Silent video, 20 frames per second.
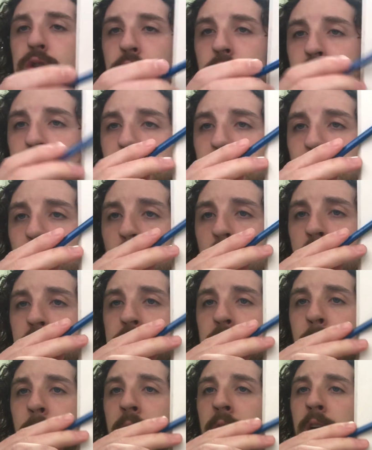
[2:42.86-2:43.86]
there's some
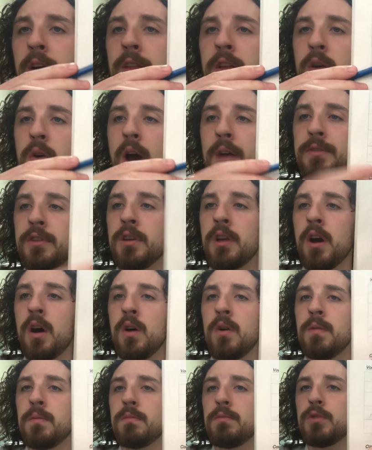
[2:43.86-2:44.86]
words up here that you have to
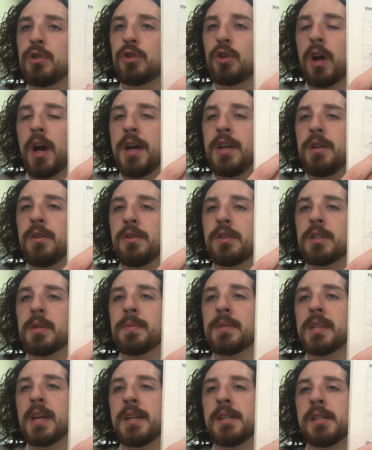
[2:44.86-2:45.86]
know. Try and do
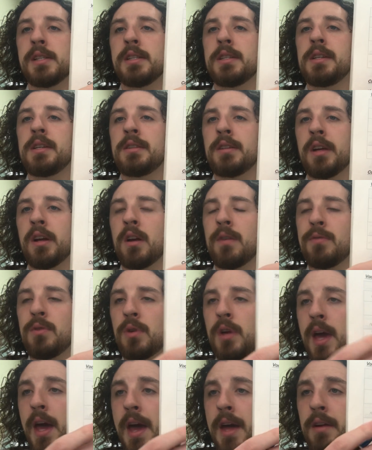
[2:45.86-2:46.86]
some sentences here if you
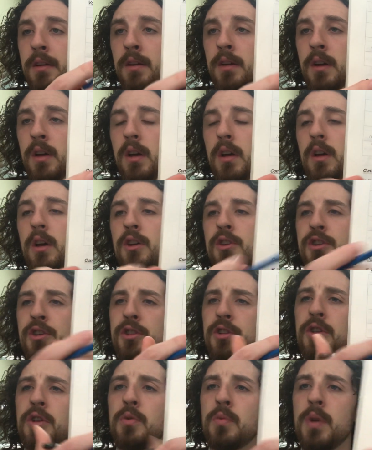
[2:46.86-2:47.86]
can,
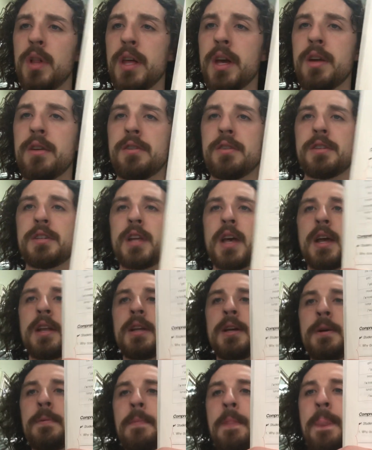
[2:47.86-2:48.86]
just so you really understand
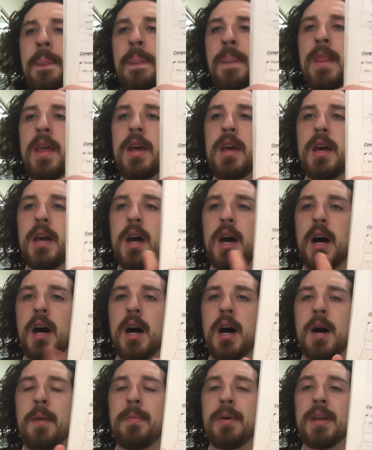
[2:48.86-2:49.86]
it.
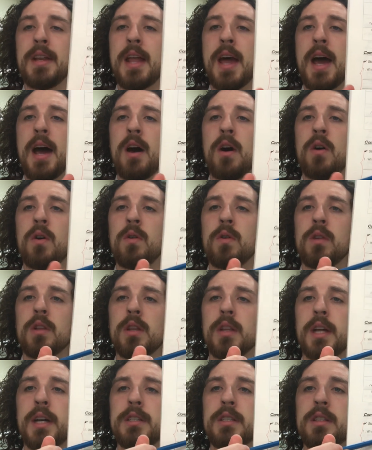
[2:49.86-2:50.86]
But now,
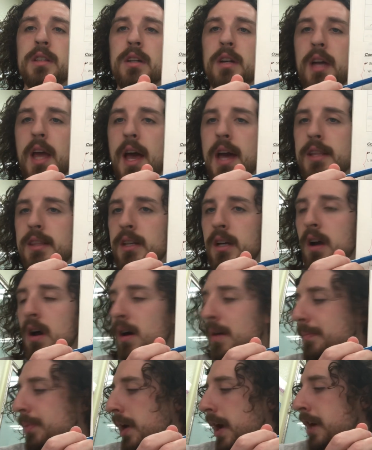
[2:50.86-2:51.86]
let's look at the
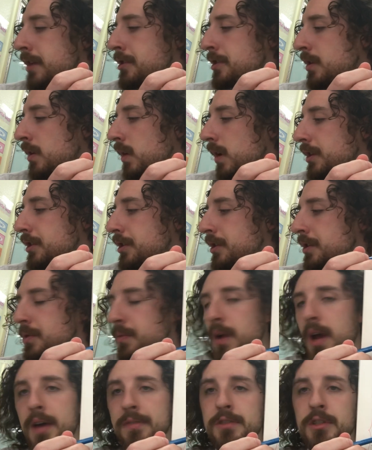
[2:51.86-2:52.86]
comprehension questions
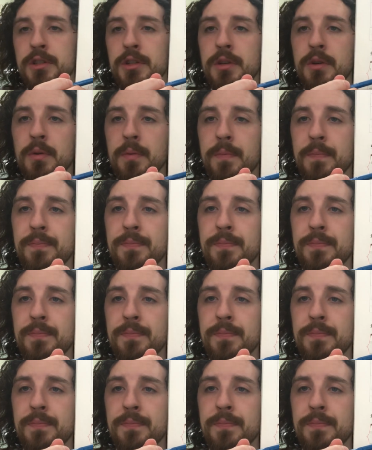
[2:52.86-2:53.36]
we have to do.